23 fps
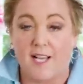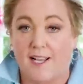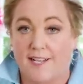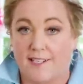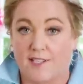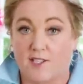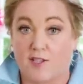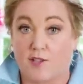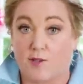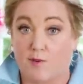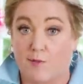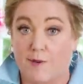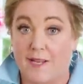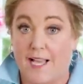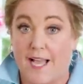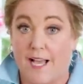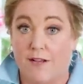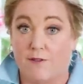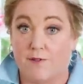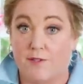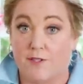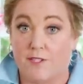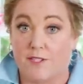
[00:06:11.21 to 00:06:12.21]
That's three
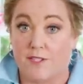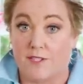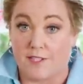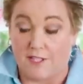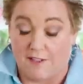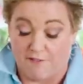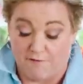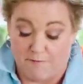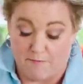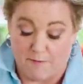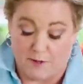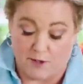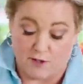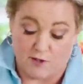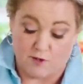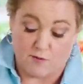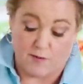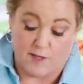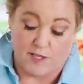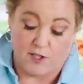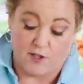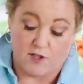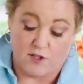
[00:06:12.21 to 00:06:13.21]
ounces of
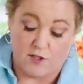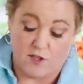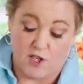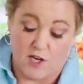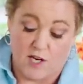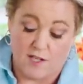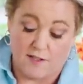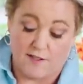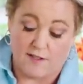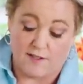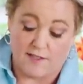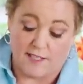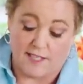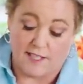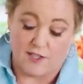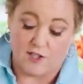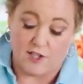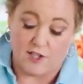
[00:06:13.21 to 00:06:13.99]
bittersweet chocolate that I